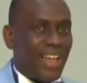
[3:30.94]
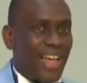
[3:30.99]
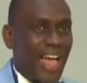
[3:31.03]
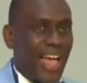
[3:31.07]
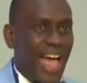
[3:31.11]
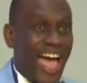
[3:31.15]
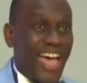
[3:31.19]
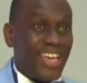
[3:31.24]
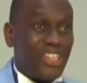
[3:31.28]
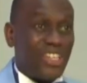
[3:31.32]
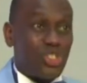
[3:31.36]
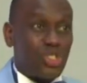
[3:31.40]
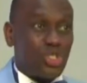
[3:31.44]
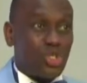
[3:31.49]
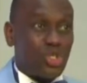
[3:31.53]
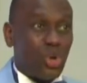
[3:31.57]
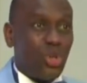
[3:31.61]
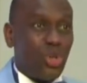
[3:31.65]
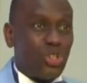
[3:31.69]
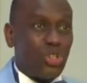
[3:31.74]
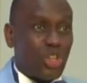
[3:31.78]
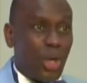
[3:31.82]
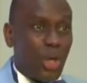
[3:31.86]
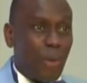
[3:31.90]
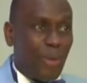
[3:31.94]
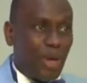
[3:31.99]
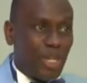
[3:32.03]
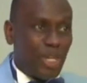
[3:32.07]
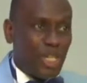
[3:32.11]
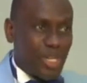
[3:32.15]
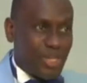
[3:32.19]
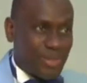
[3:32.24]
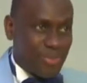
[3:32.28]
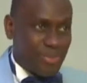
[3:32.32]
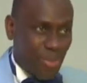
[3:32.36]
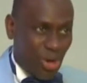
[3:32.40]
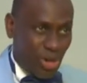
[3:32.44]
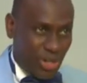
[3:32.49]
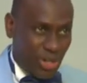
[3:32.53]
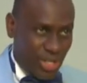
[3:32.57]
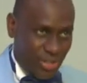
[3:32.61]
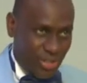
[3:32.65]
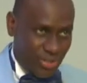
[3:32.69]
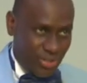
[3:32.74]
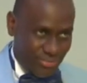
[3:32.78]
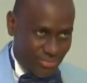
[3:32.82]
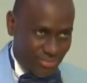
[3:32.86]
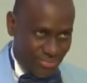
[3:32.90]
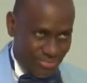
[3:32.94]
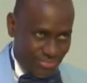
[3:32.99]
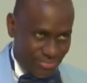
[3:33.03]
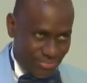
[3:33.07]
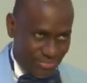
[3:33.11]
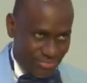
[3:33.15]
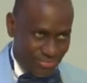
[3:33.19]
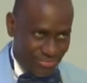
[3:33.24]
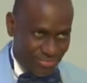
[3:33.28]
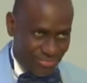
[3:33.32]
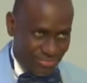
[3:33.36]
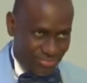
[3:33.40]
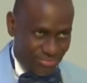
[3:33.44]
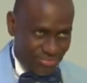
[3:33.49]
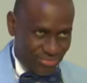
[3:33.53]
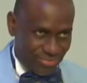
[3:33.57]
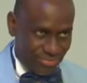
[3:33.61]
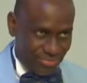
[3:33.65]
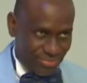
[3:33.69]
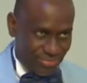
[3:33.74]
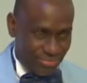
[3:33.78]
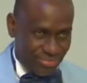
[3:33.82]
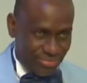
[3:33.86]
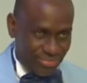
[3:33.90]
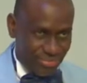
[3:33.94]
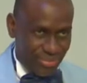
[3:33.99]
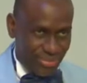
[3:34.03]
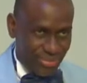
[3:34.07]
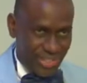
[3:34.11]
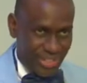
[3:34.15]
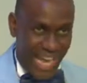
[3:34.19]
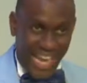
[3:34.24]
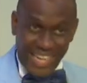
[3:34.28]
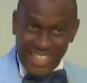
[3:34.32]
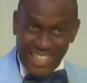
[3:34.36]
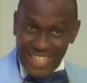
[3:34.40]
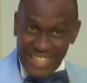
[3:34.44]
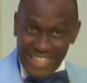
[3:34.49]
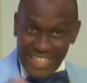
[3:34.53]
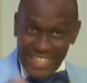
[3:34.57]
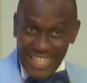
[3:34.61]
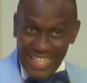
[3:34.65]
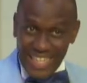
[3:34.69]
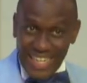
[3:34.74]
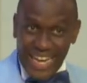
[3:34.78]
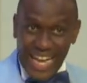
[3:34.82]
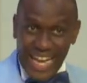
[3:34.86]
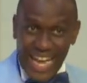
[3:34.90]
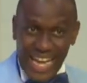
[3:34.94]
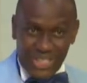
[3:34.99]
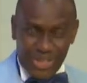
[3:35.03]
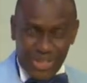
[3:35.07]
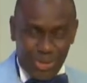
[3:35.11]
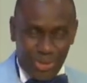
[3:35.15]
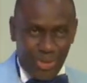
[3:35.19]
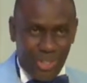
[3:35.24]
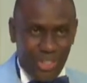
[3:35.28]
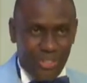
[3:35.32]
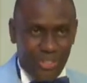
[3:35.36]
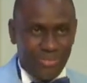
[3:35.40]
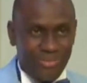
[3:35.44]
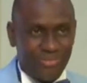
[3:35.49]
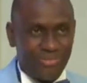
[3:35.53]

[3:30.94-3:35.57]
I stole somebody's money. And they didn't catch me.